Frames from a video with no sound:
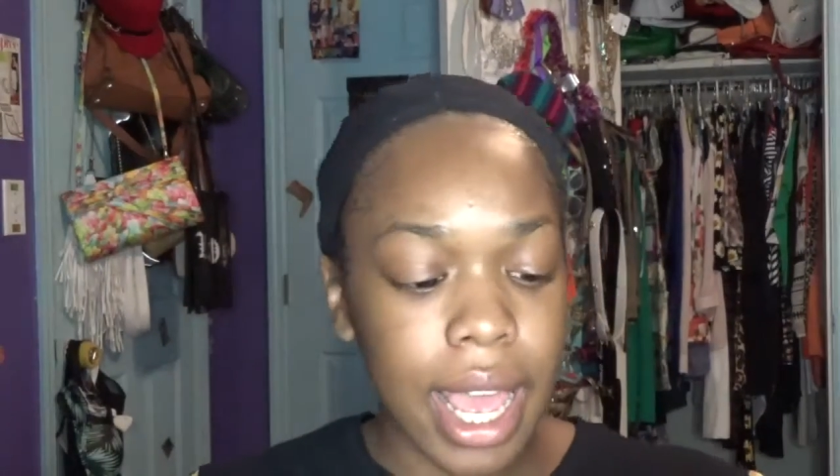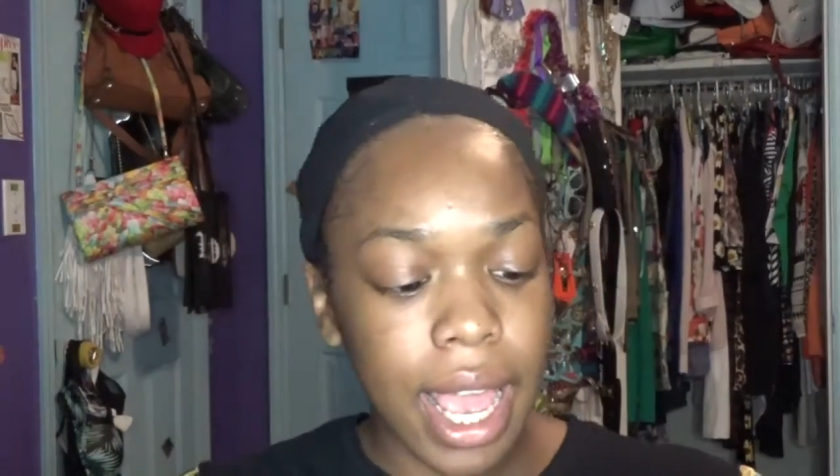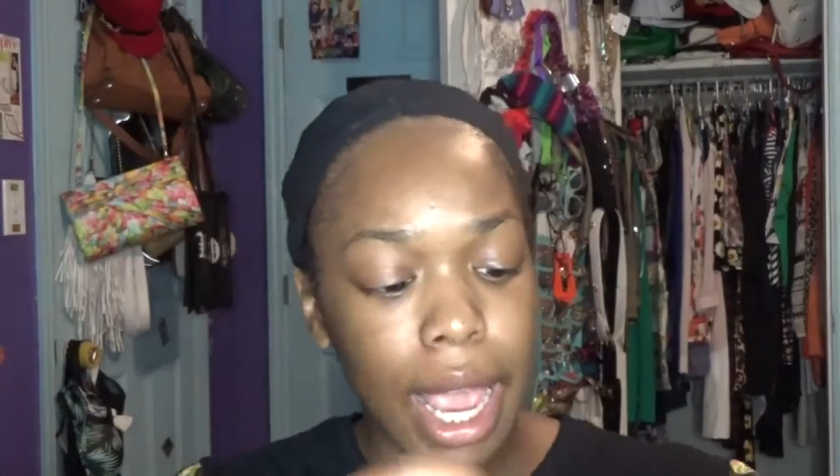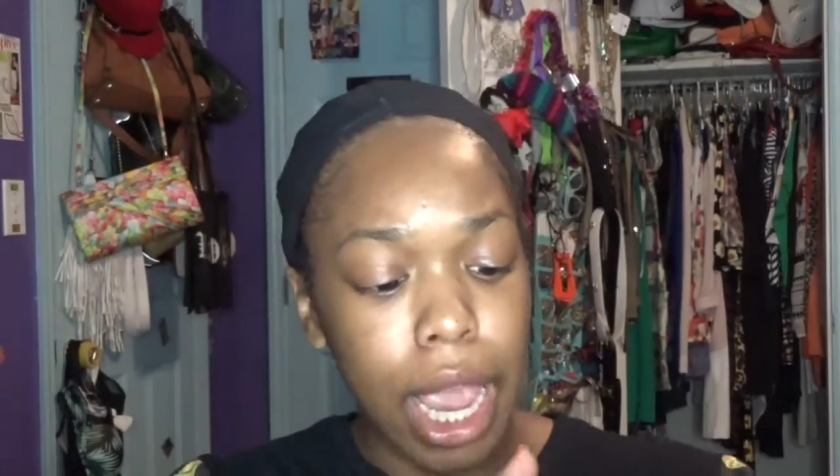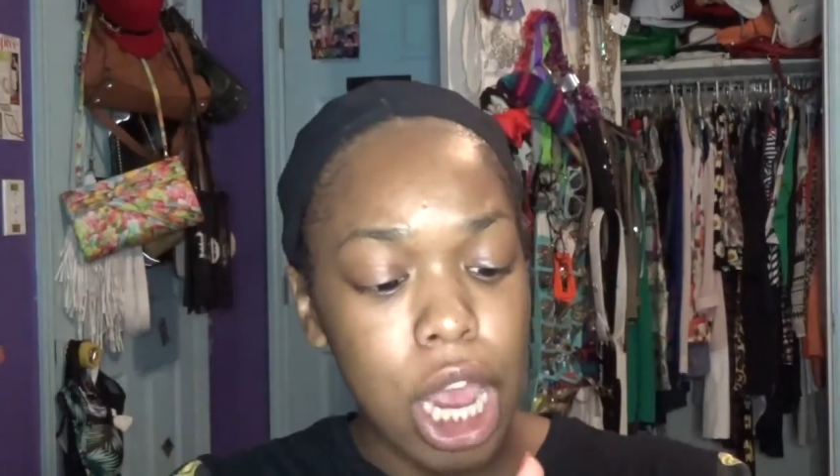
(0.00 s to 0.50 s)

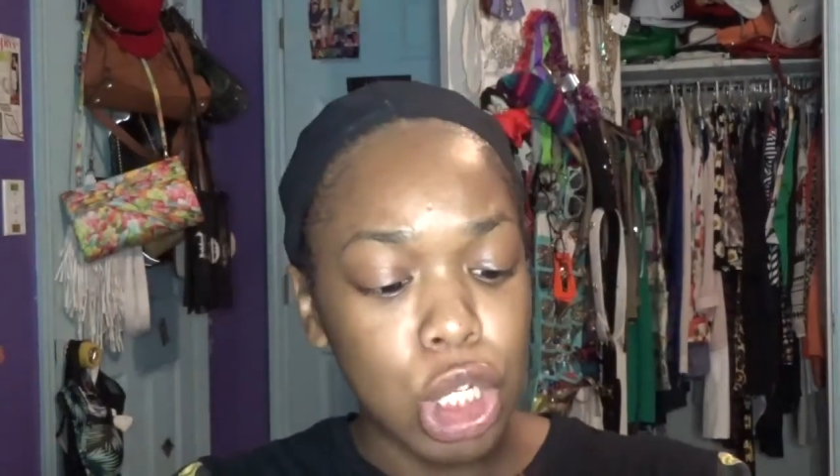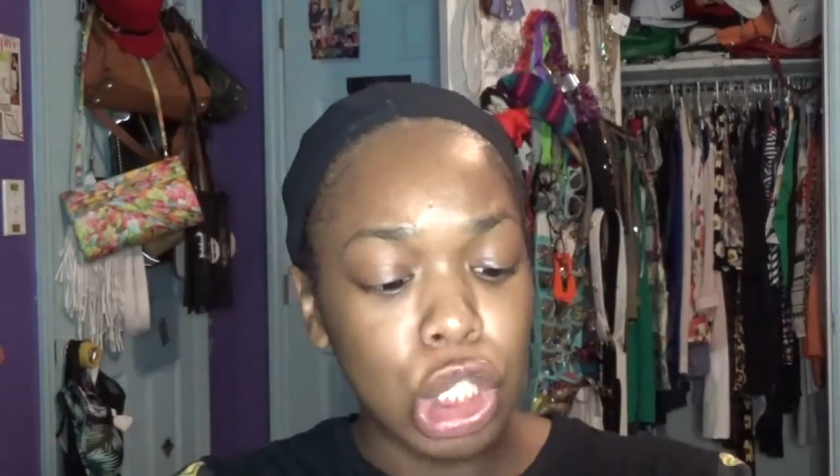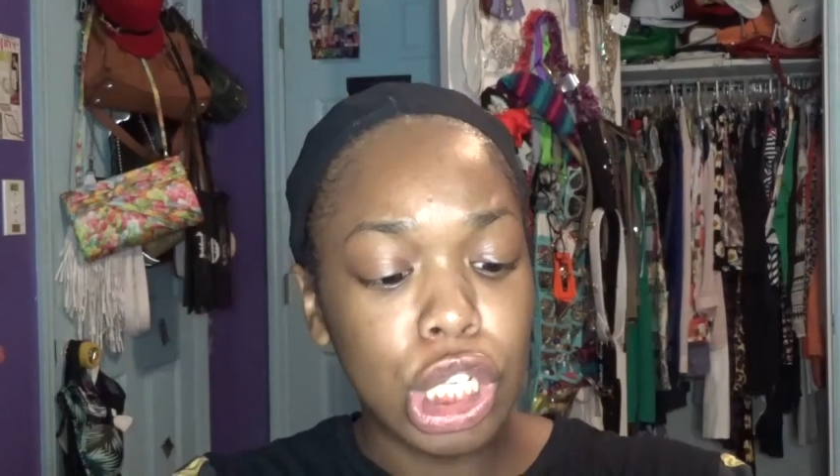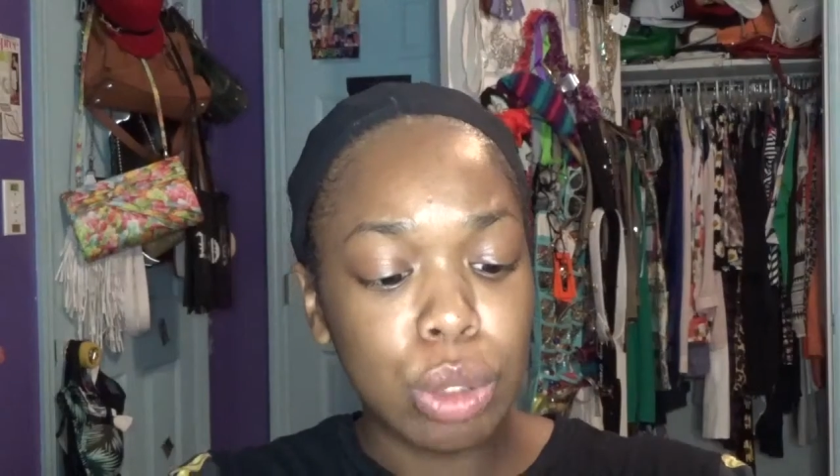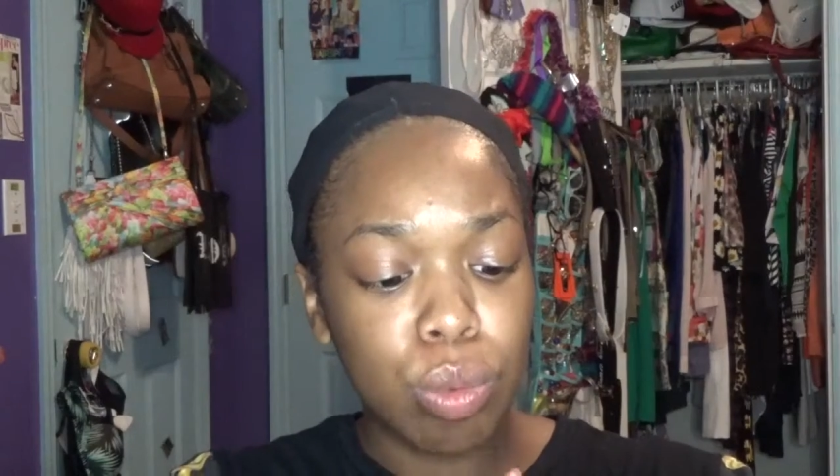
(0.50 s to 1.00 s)
and
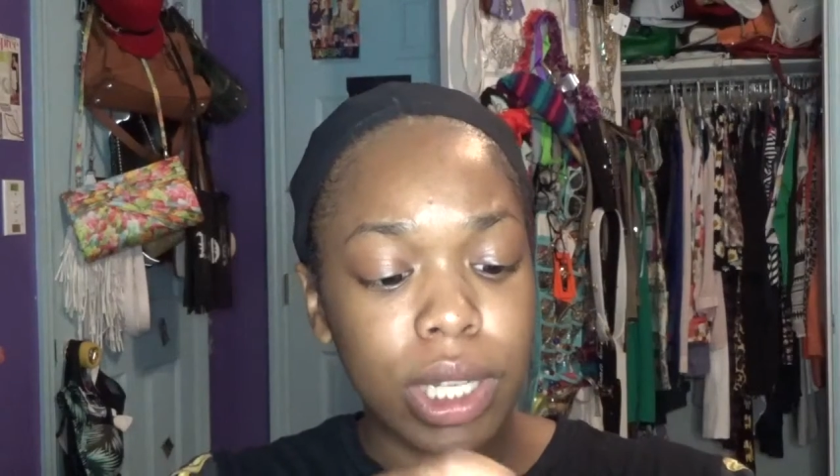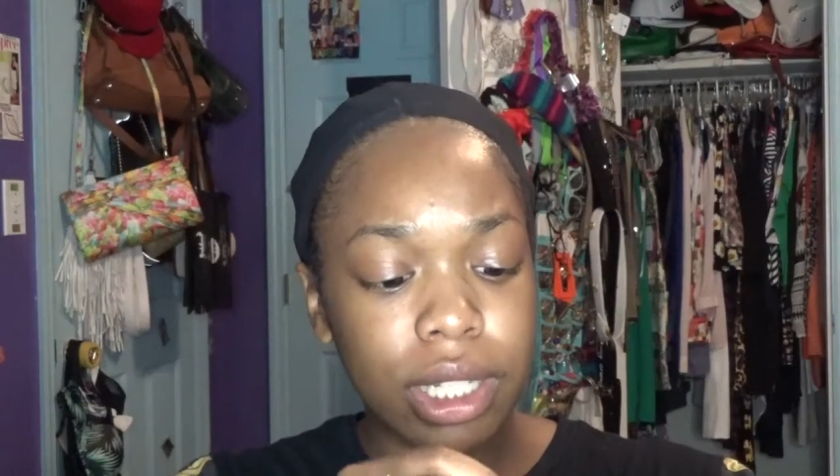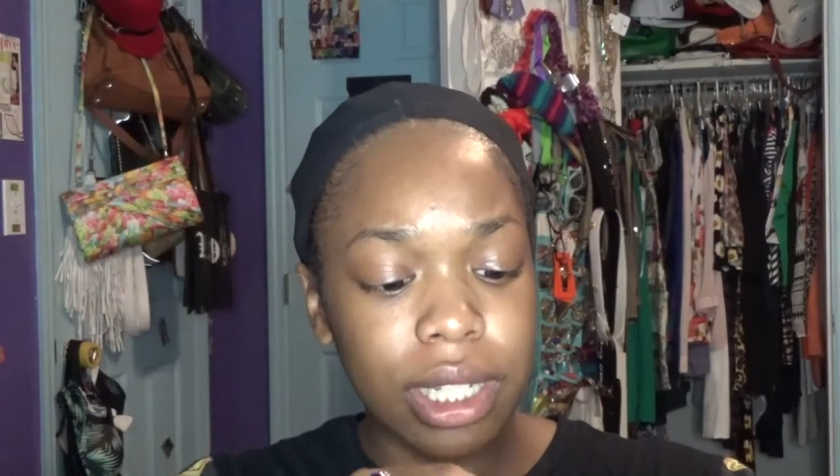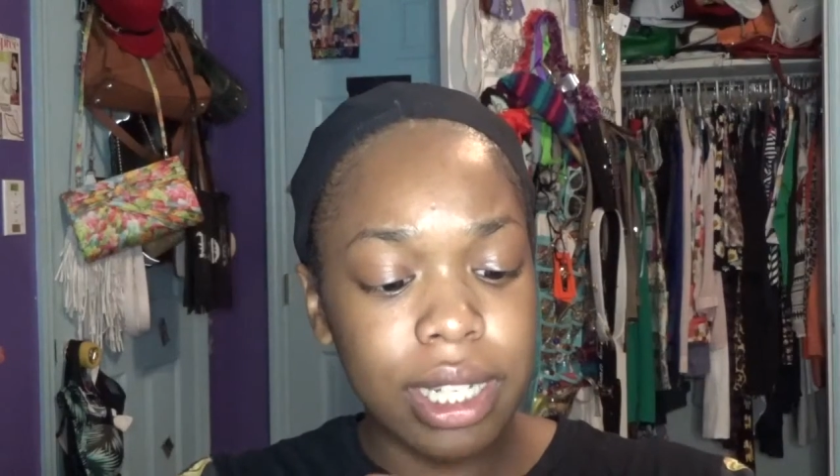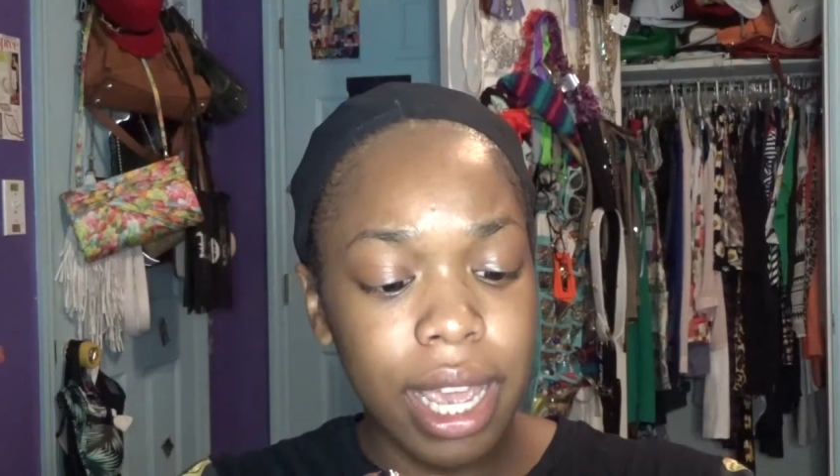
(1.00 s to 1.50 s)
just went
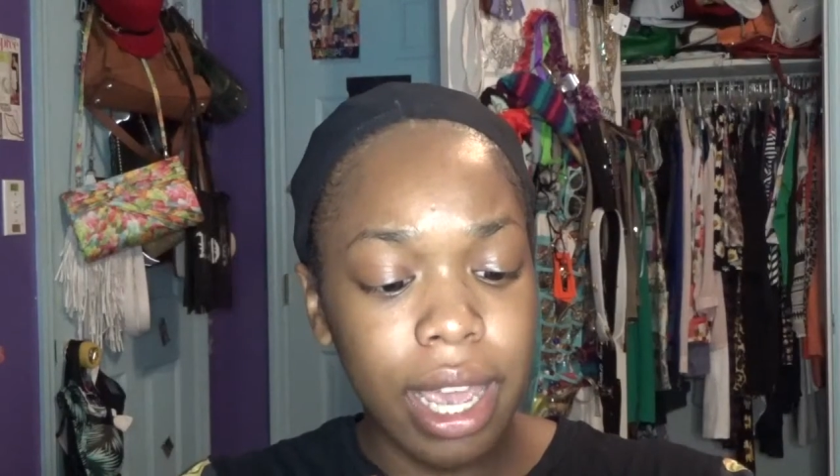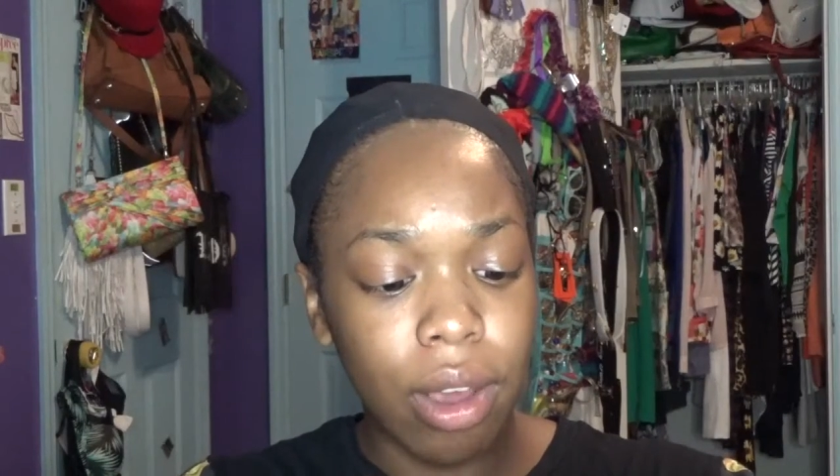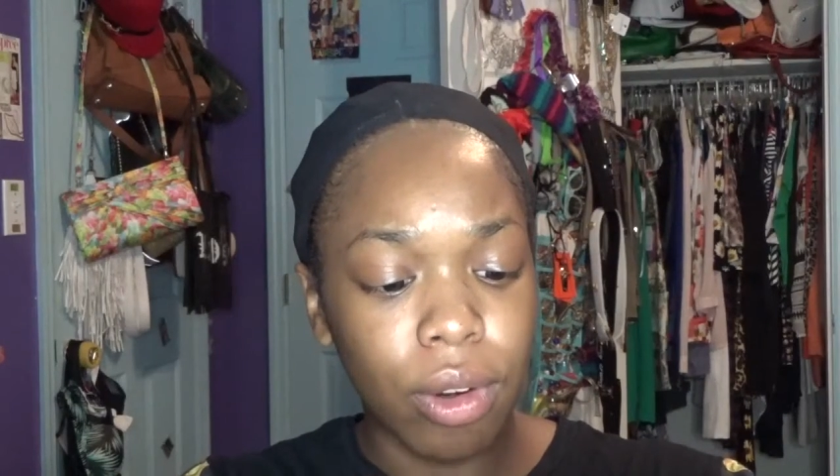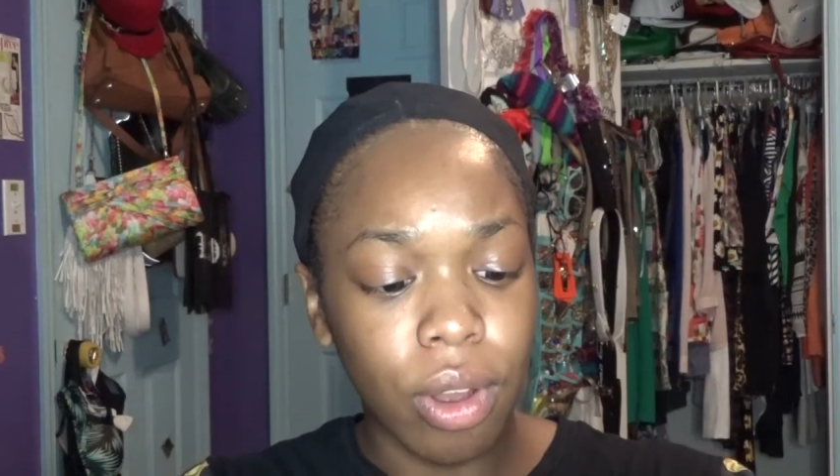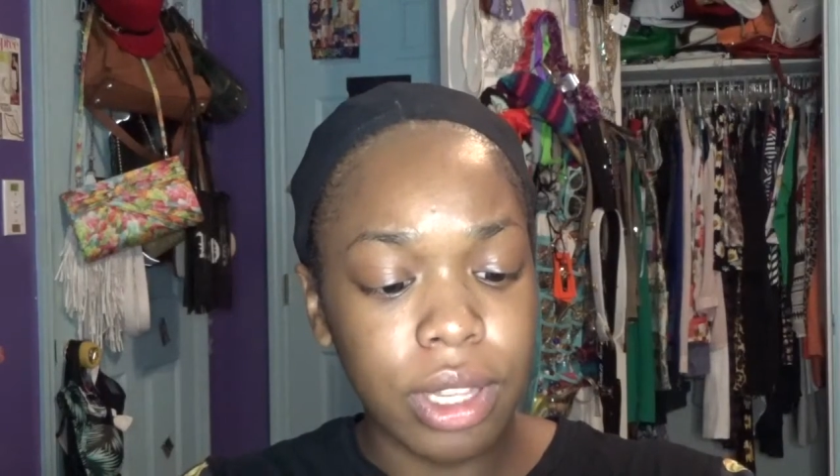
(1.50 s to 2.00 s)
to
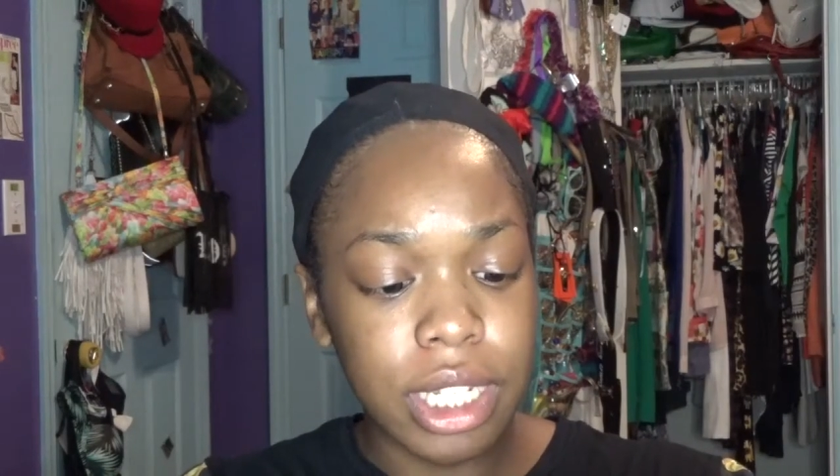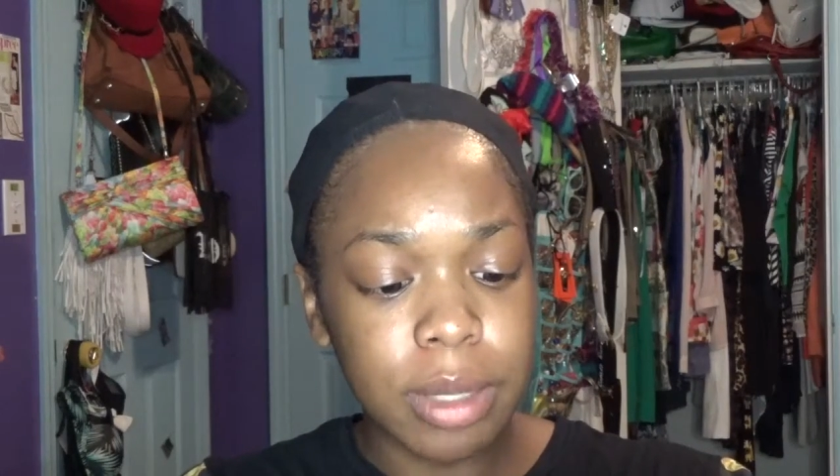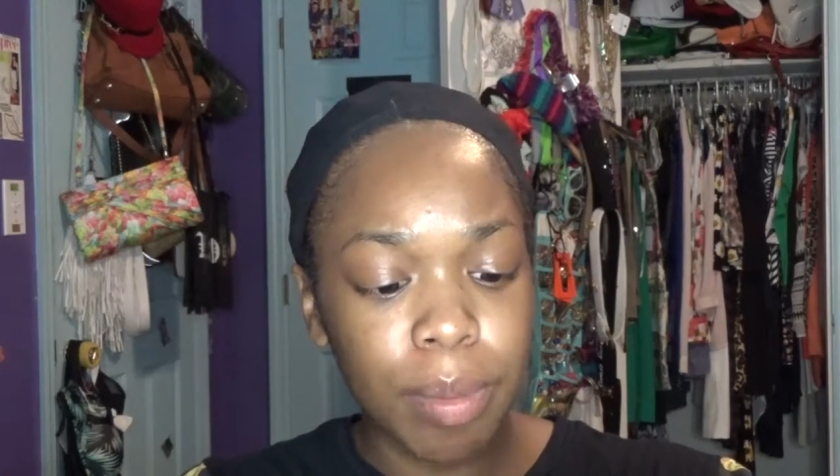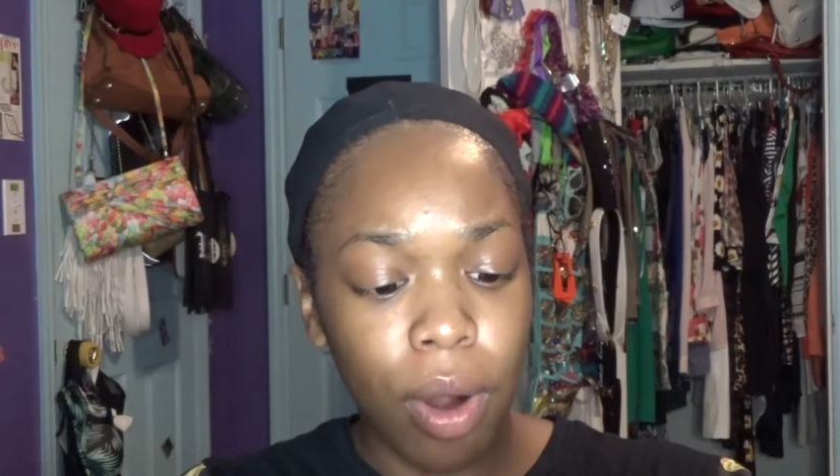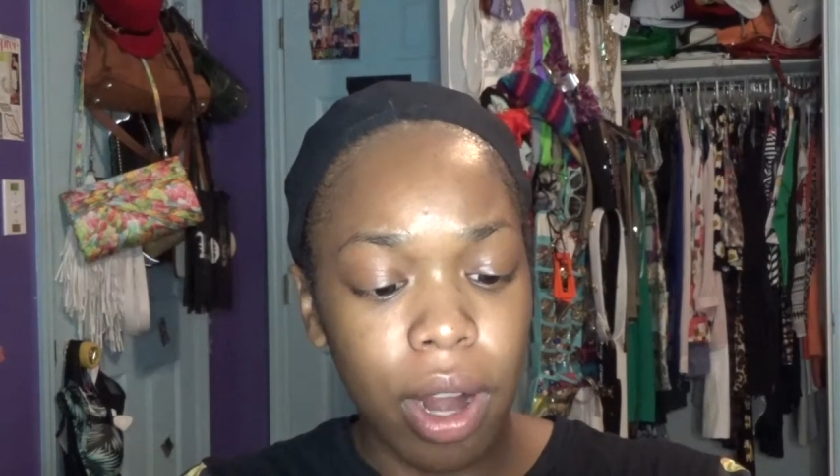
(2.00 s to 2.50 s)
town on this
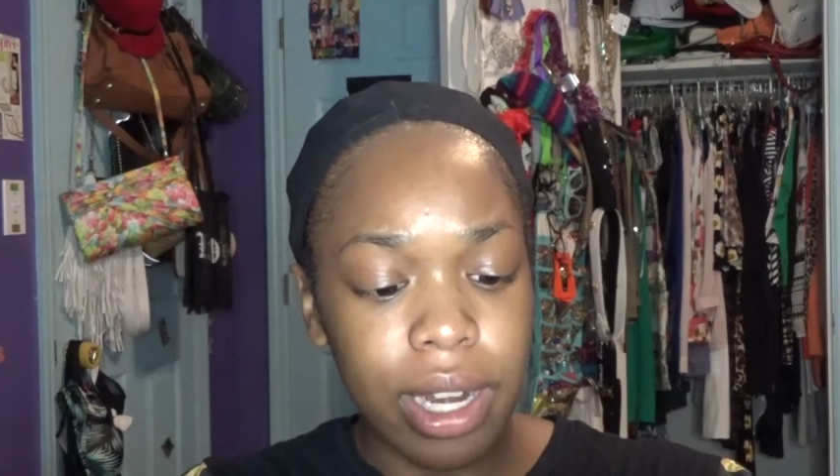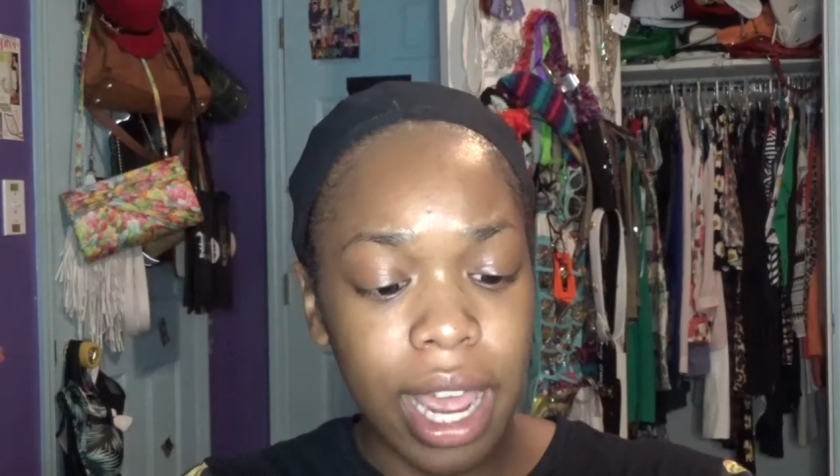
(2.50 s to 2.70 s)
part.